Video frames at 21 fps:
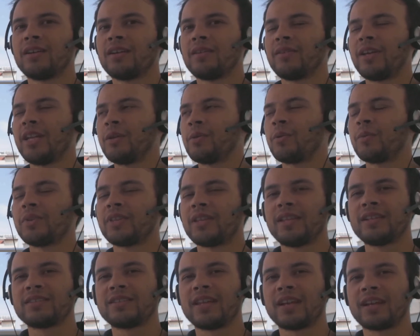Uh, anyone
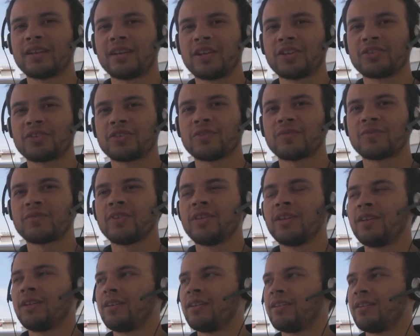with an internet connection
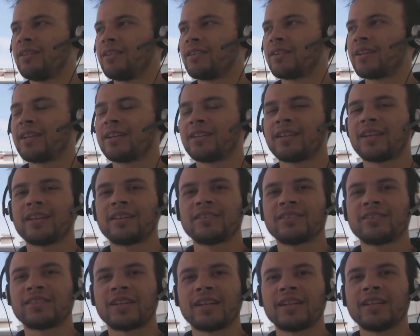uh, can,
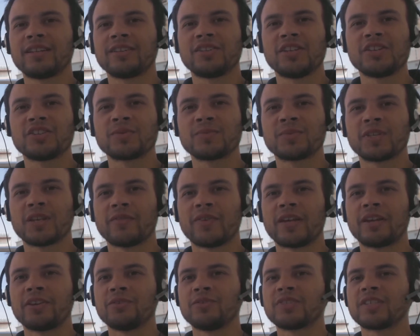can study and teach
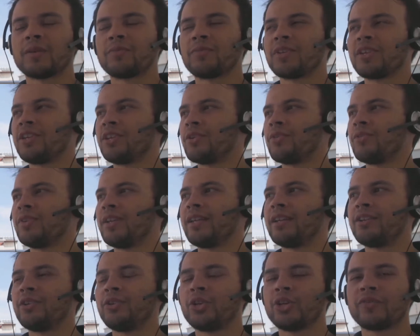themselves how to do something. You don't
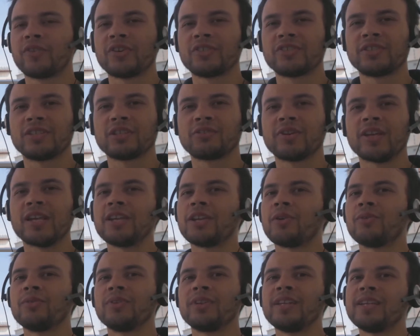need a university degree,
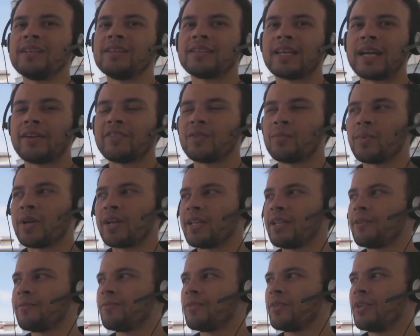you don't need to have the
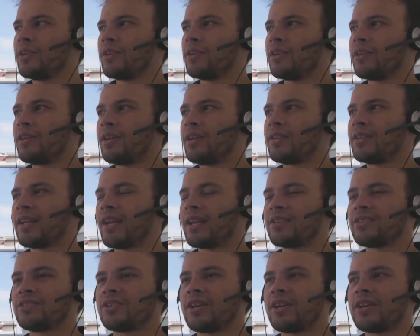money uh, to
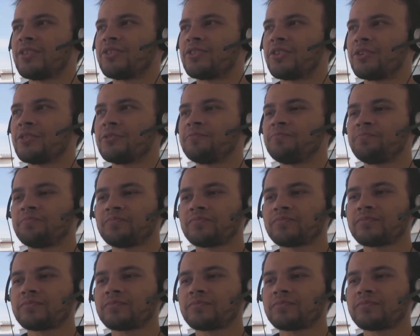get started. So